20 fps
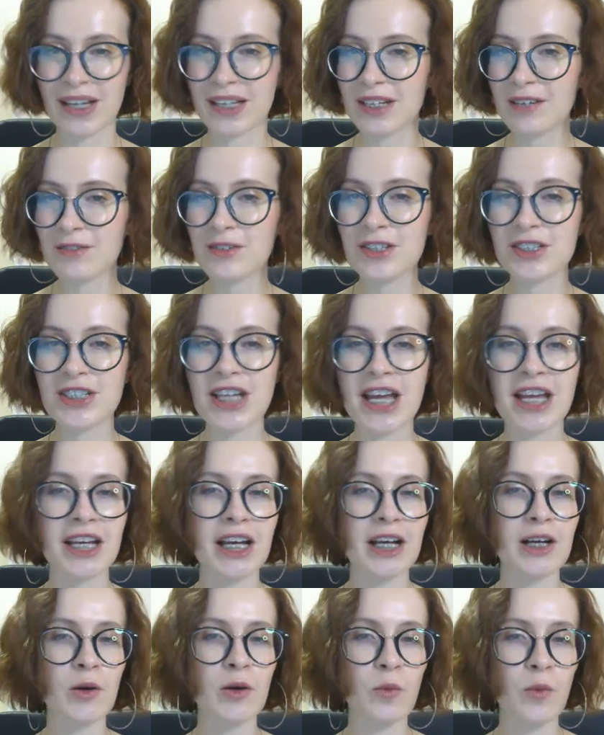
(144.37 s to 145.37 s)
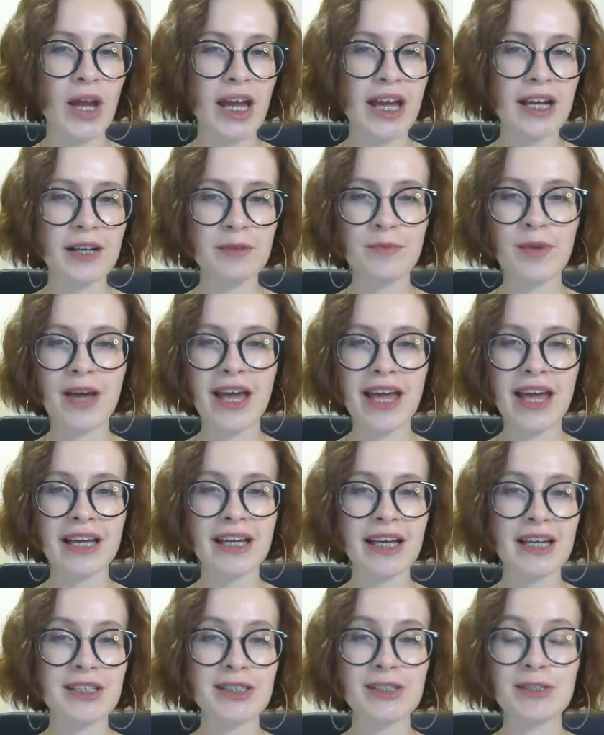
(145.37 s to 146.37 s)
And if you take a quick peek
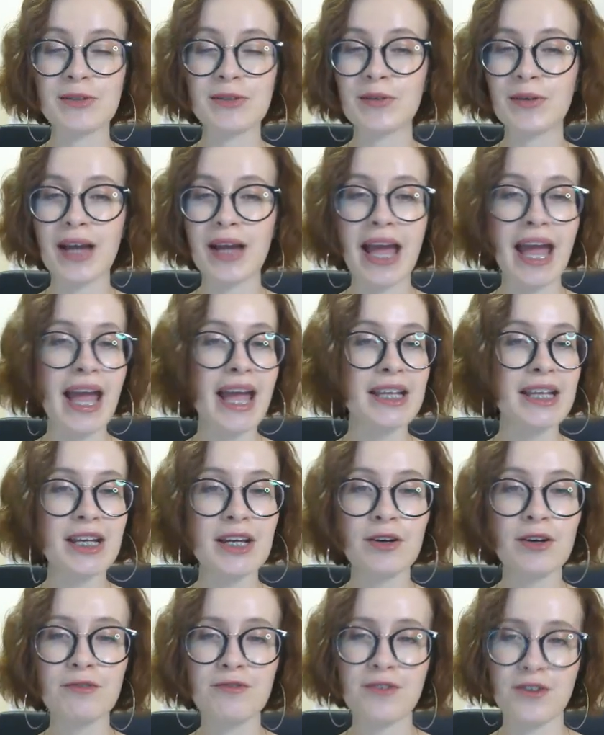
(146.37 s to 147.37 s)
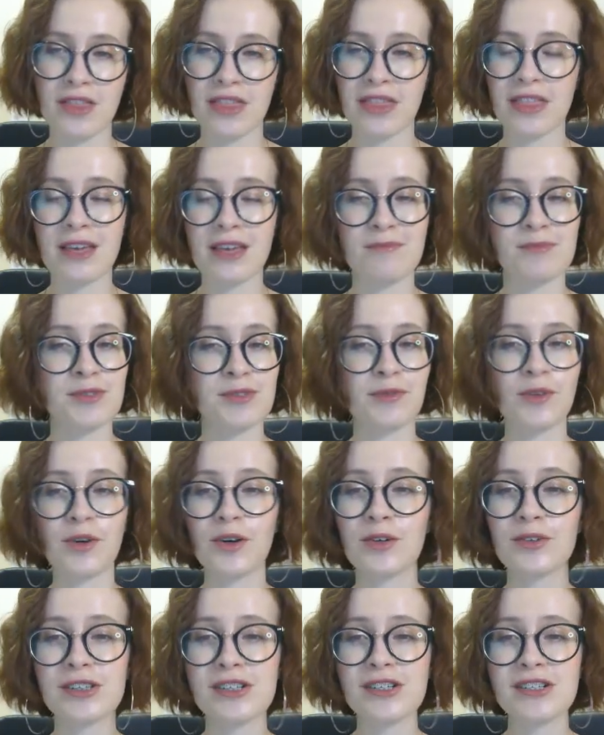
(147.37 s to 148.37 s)
into any of your theme's
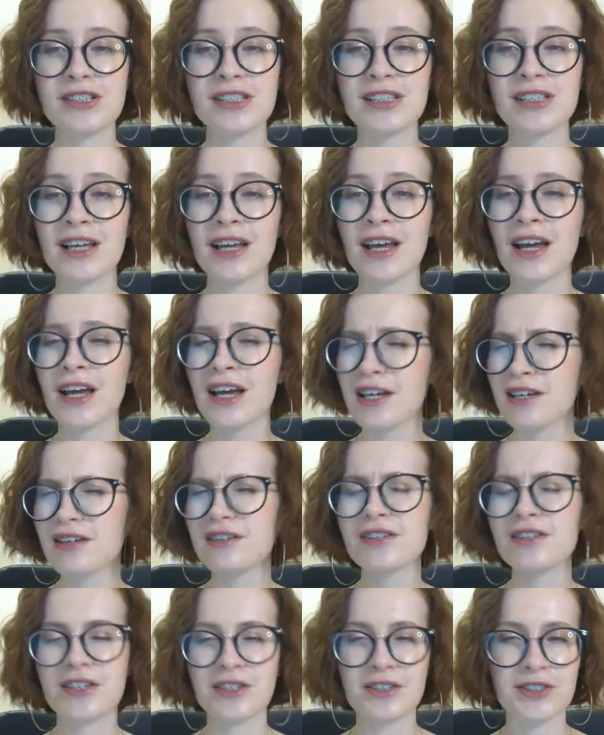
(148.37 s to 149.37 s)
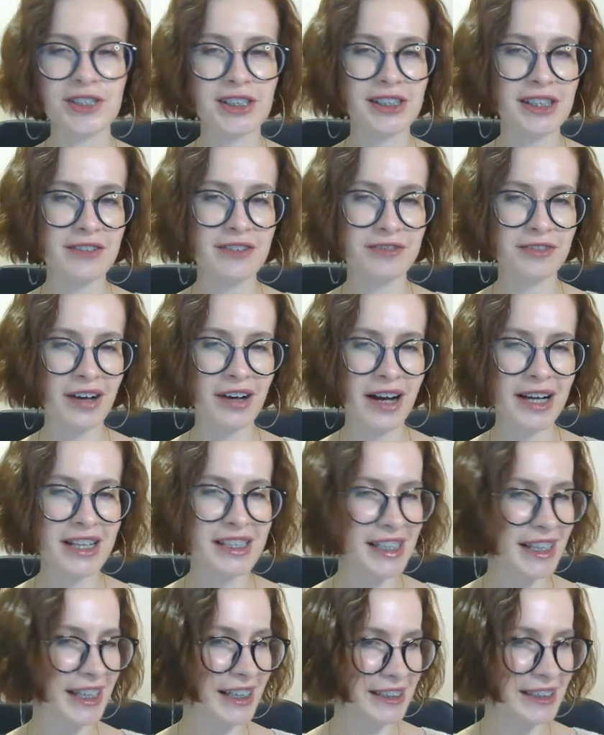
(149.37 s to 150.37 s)
folders, you usually
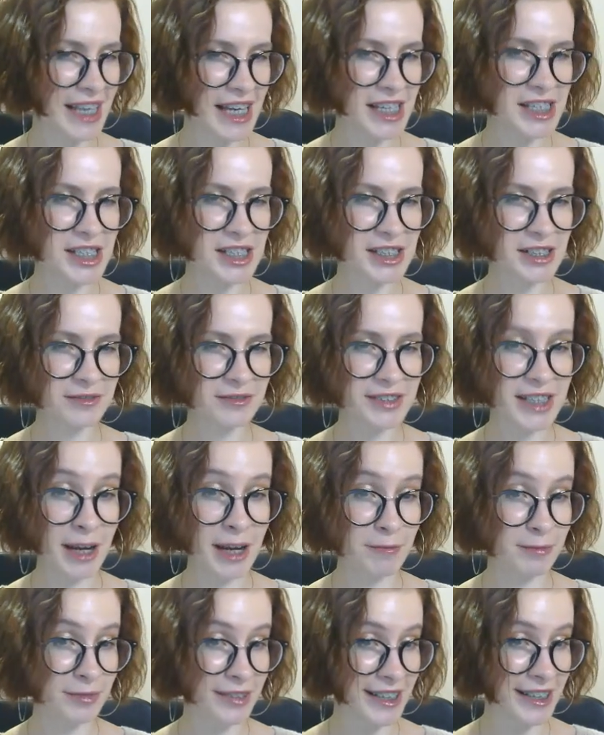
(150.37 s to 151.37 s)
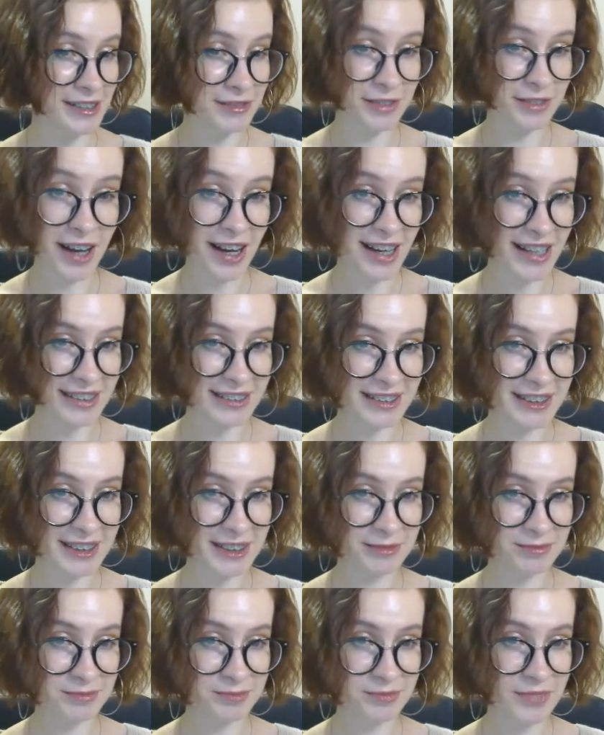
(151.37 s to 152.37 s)
find a collection of template
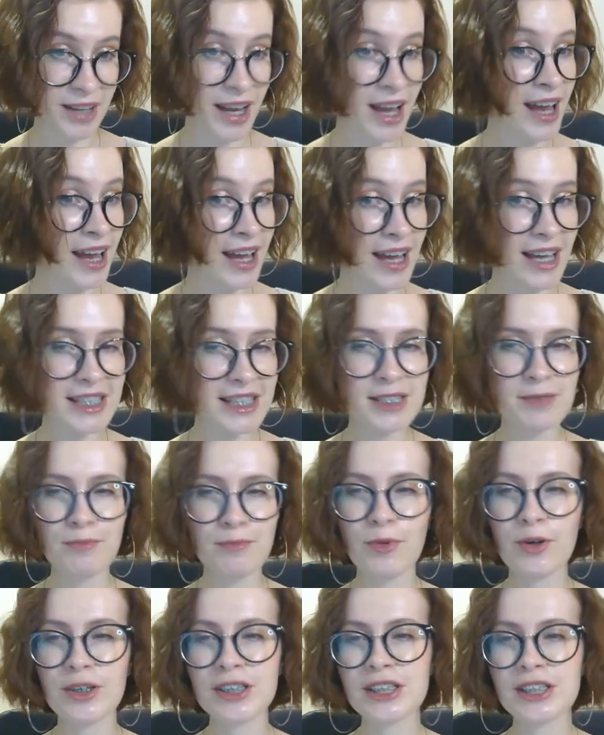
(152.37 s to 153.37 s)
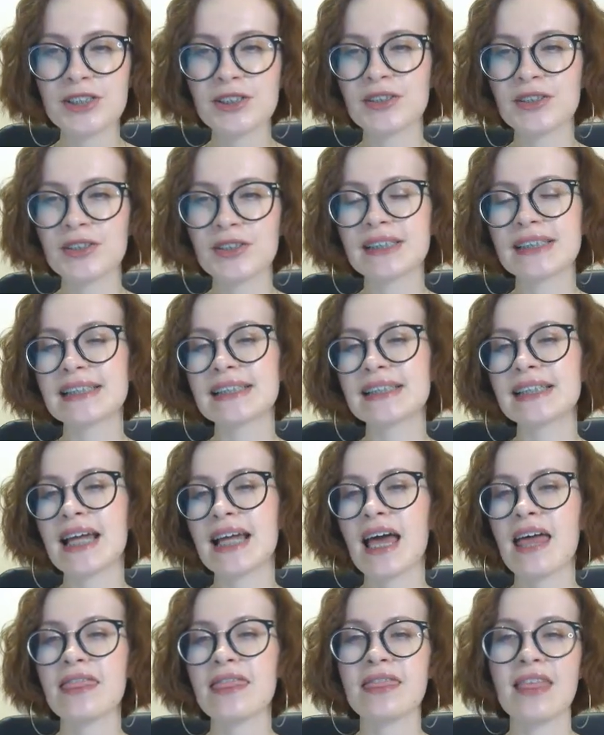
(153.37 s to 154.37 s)
files. It's important to
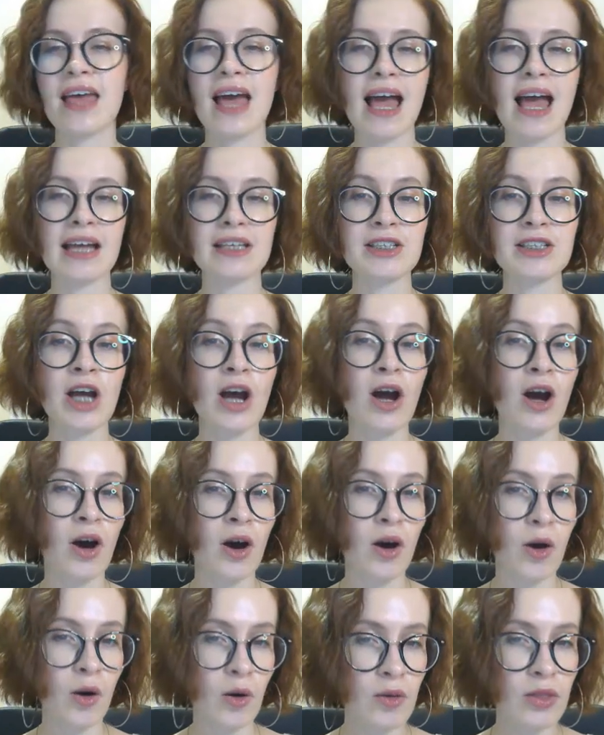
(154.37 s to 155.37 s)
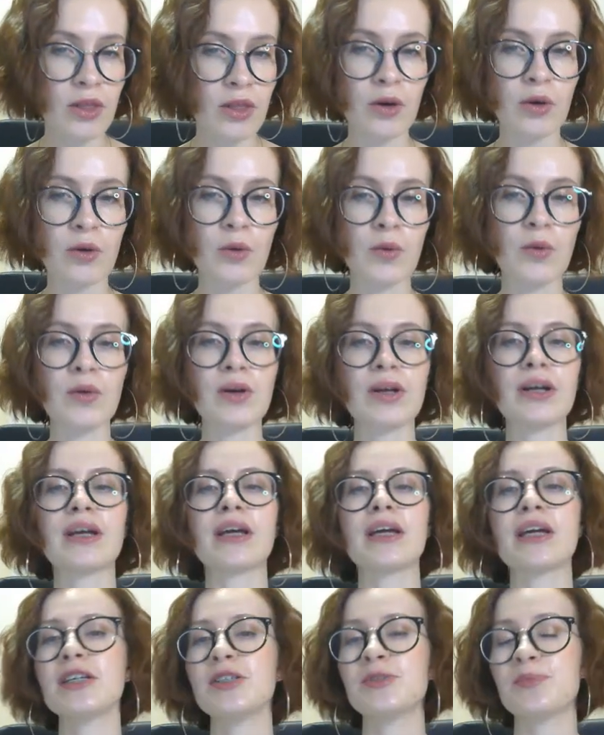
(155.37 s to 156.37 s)
understand that although
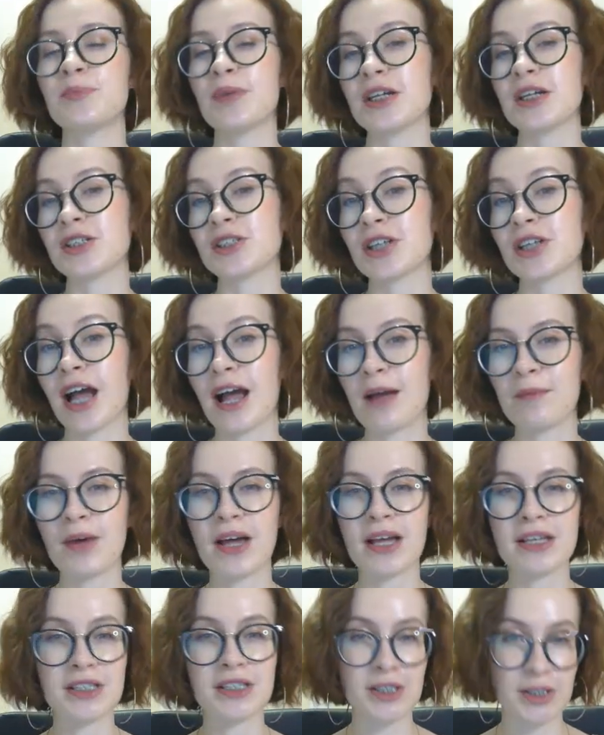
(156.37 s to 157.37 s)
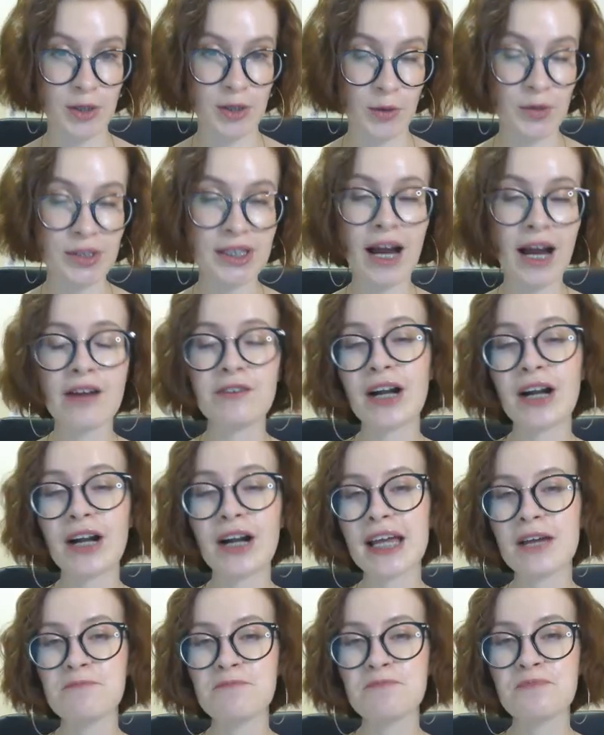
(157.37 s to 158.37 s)
each page type has its own
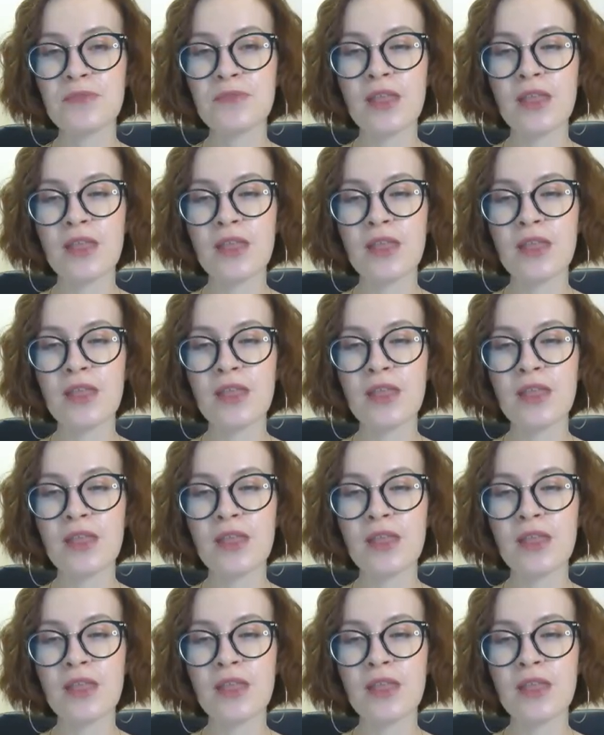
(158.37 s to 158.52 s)
hierarchy,